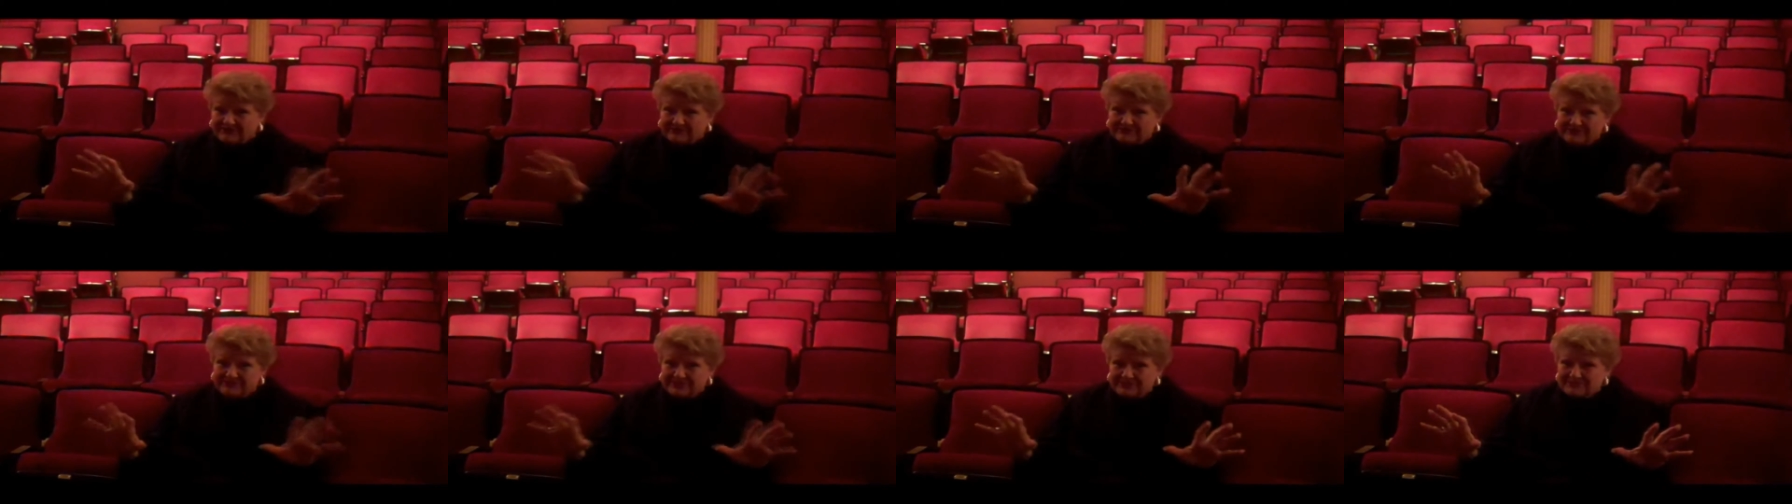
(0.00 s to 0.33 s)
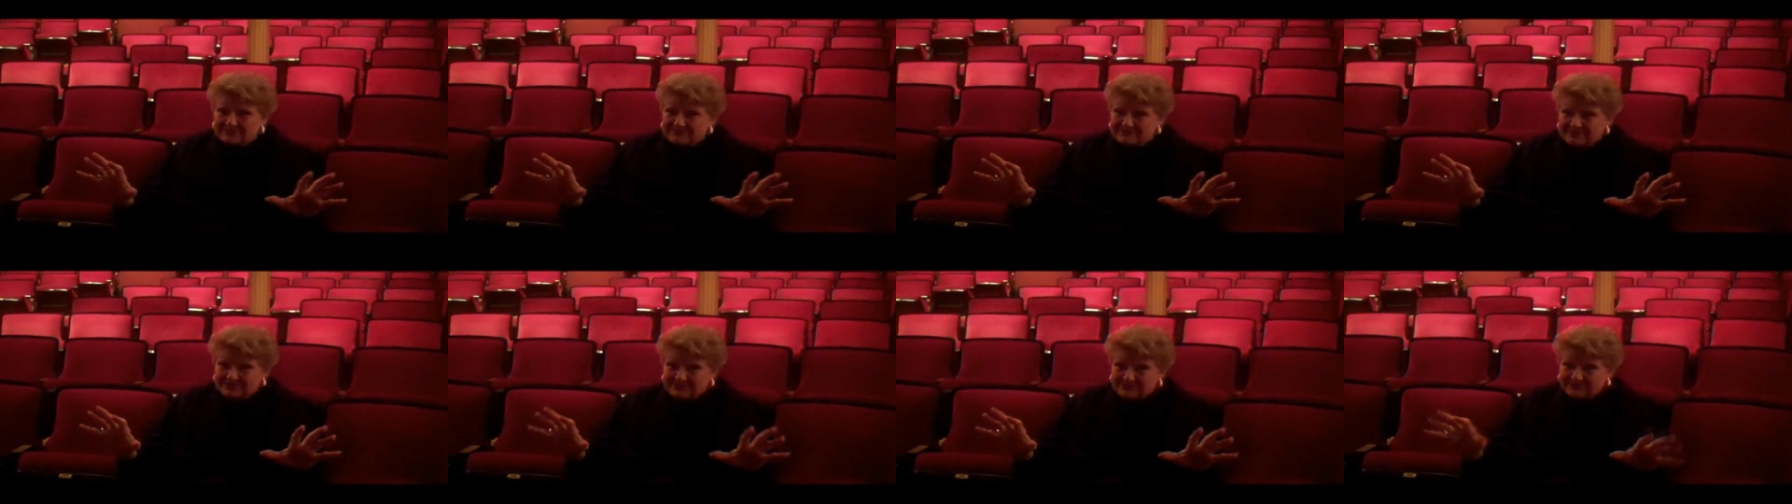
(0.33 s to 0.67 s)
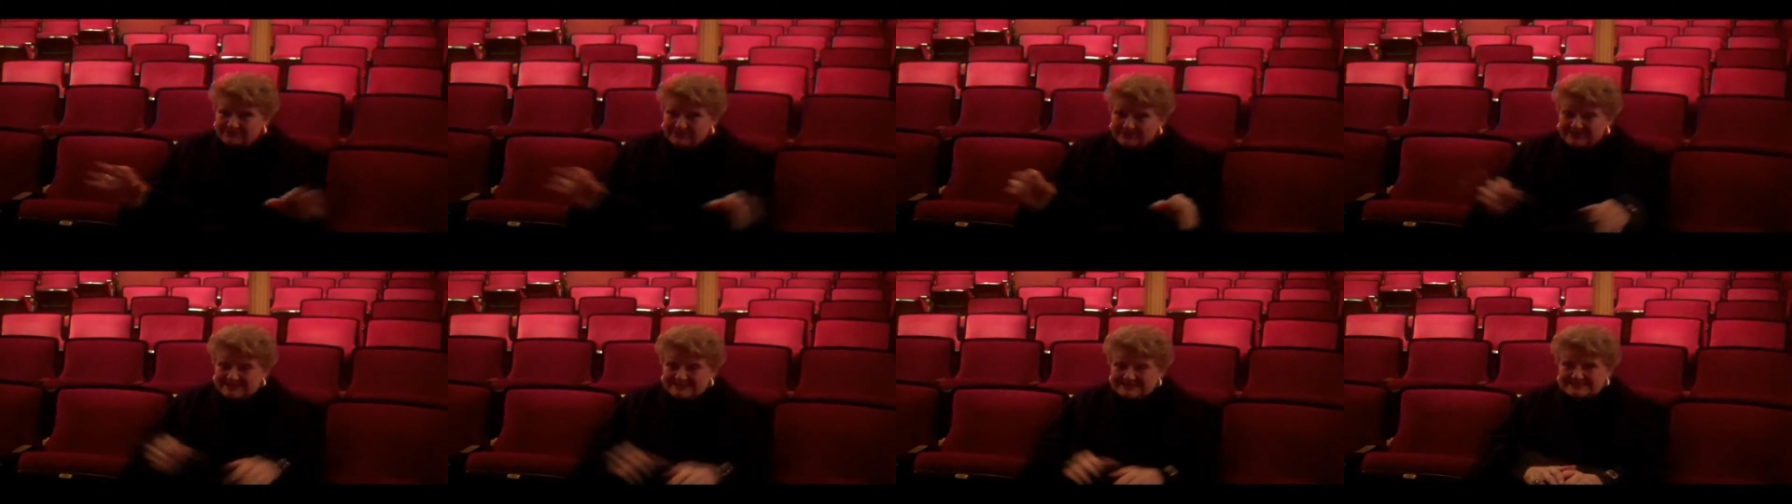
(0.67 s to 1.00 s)
are in the Middle
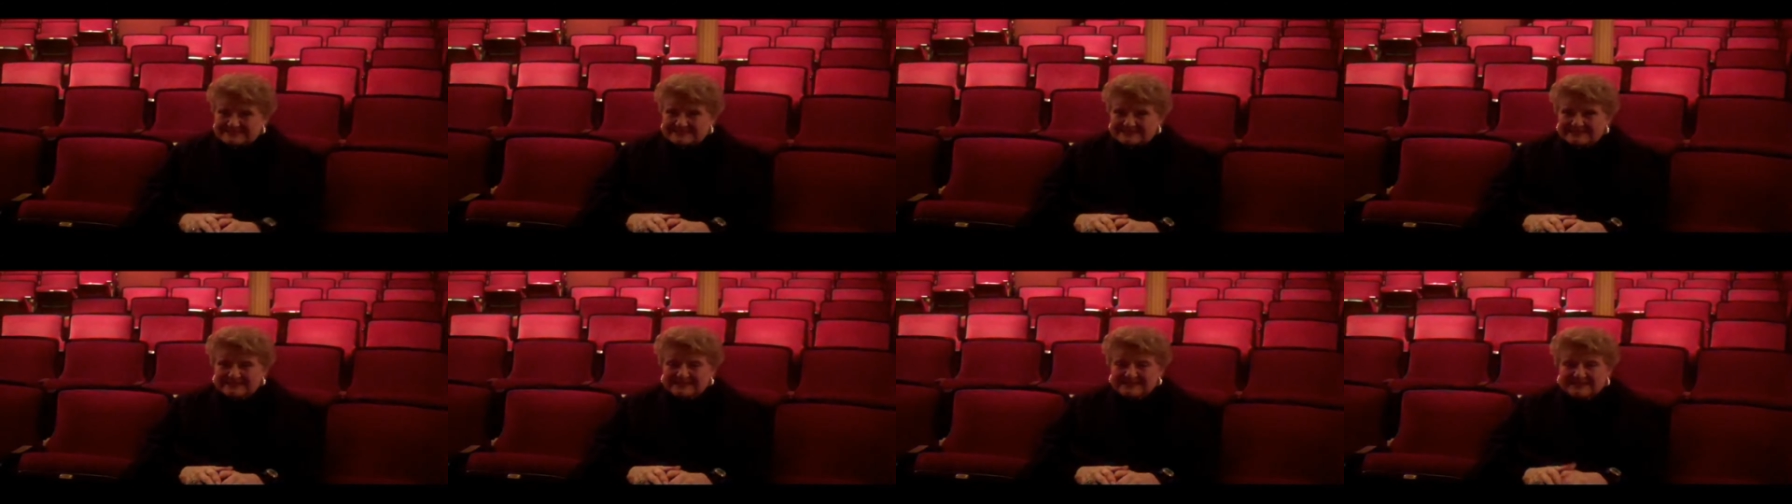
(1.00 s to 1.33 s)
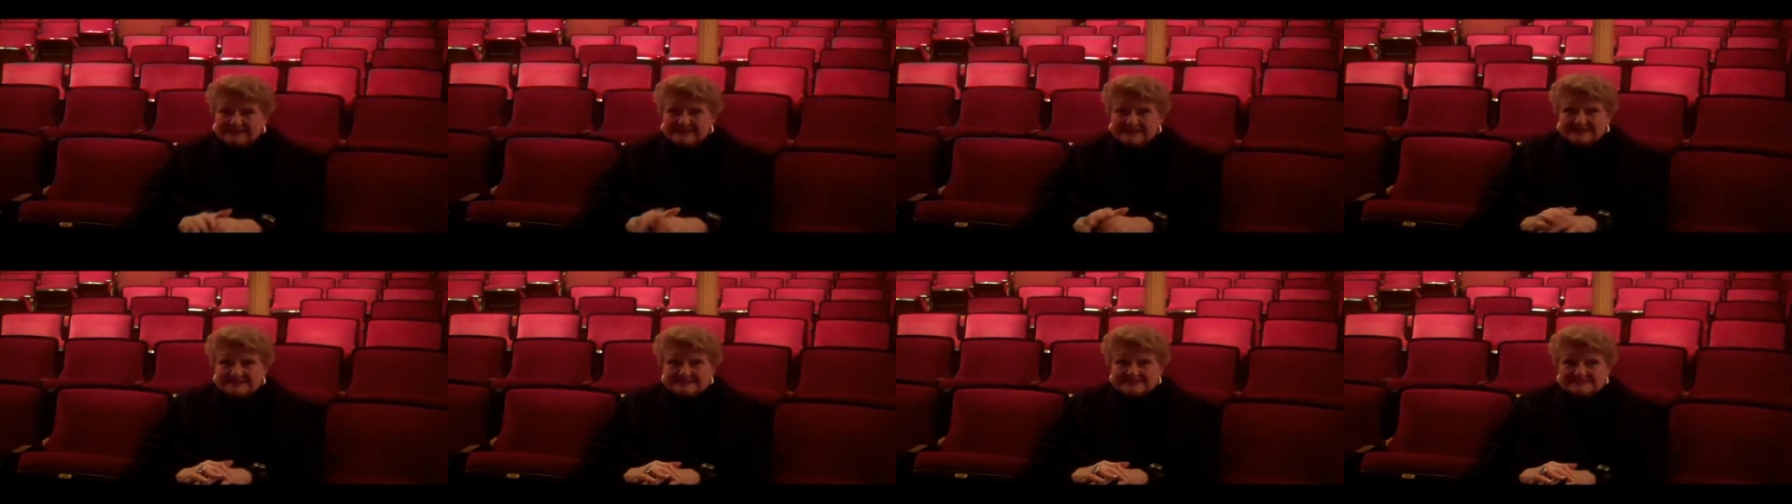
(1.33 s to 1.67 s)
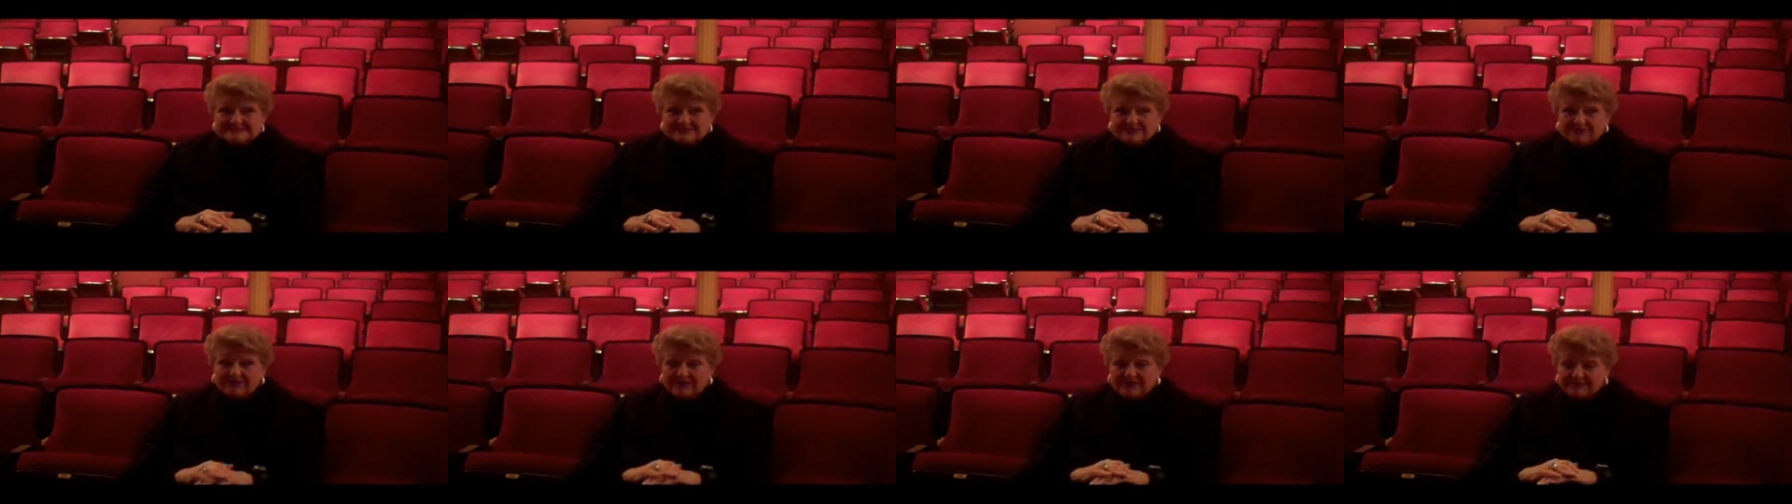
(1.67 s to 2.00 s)
West,
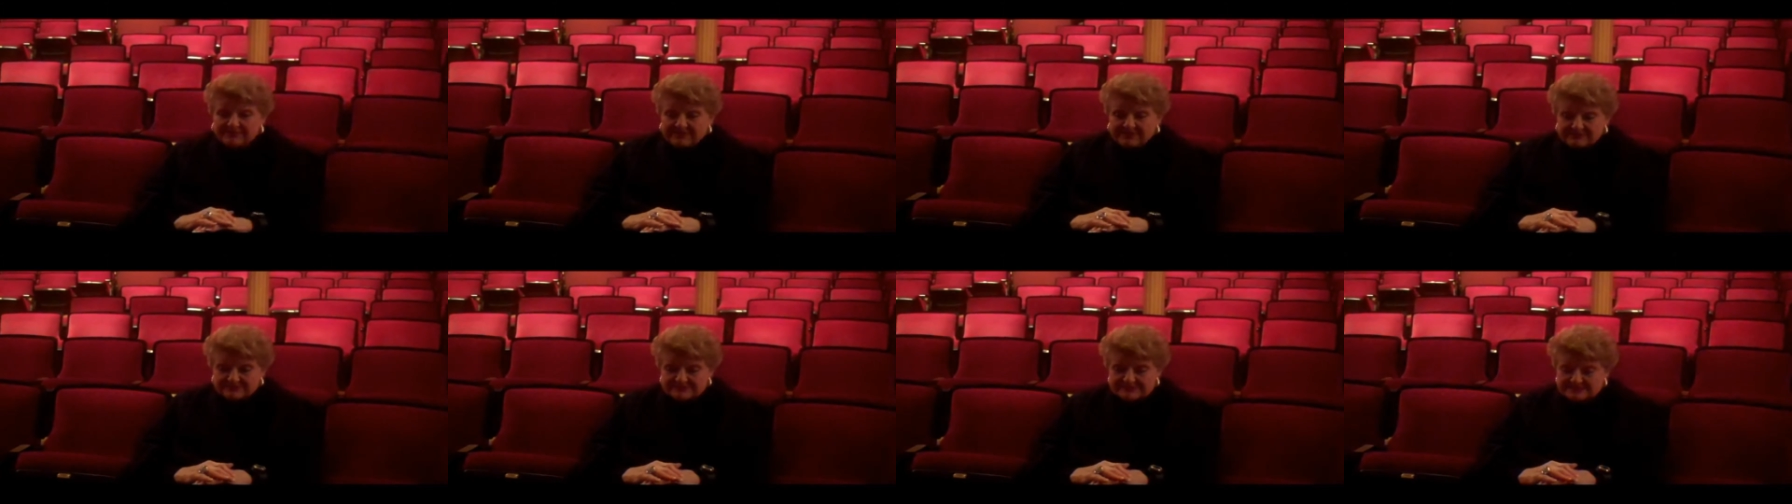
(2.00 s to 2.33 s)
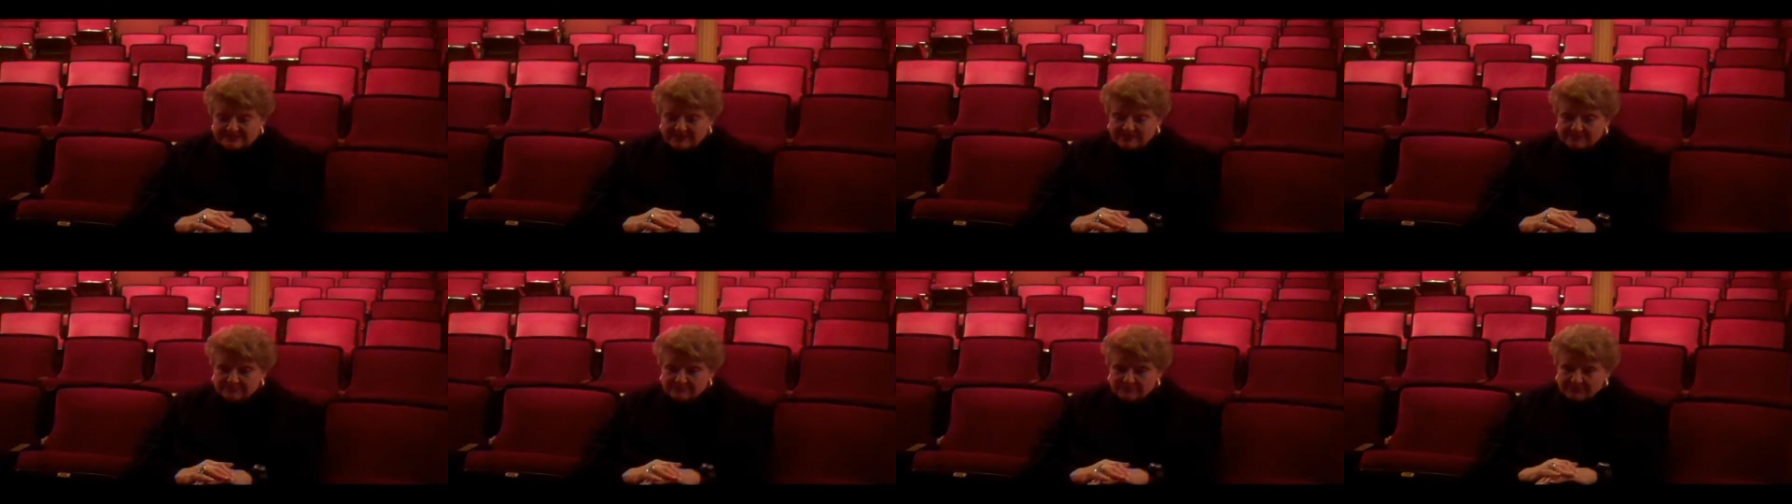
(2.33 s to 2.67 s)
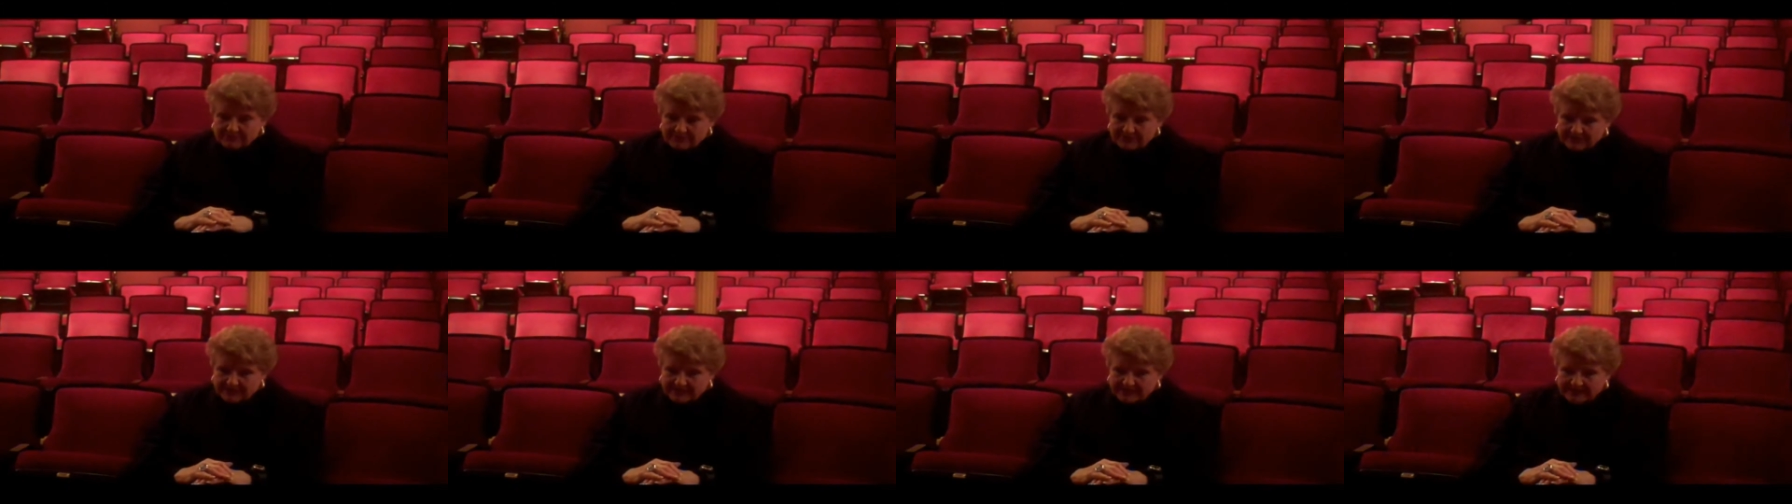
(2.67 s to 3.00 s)
so I never stopped
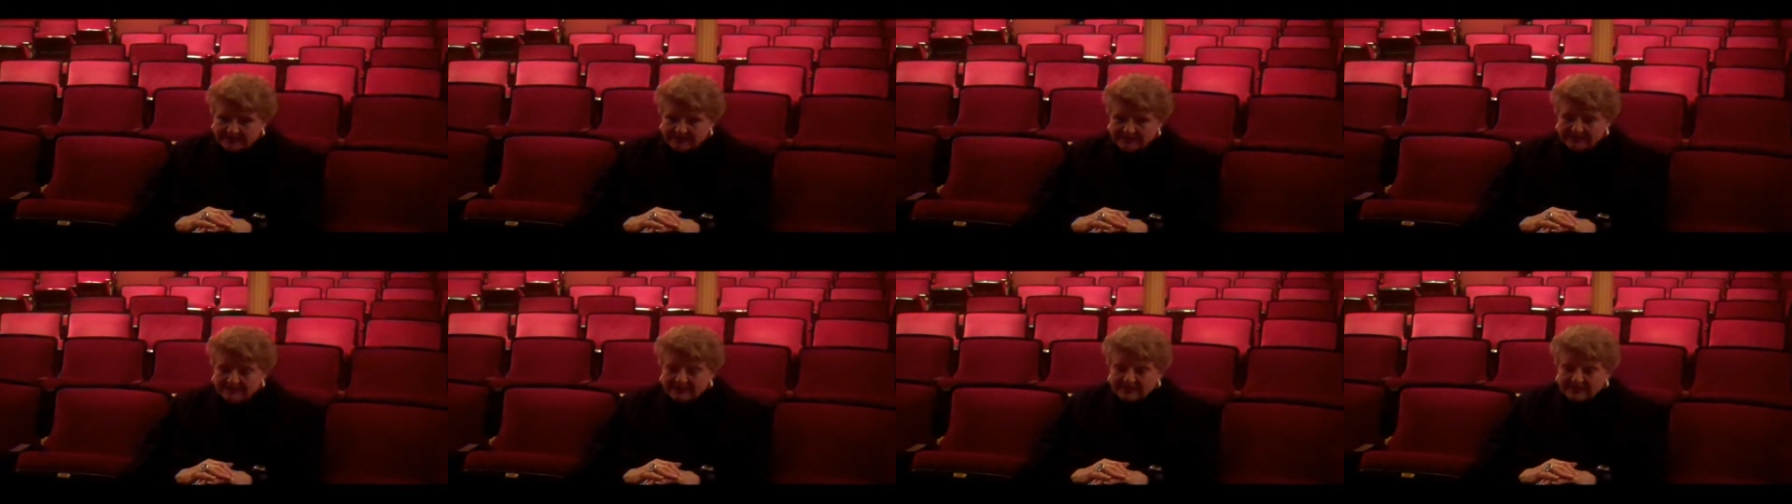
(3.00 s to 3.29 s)
working.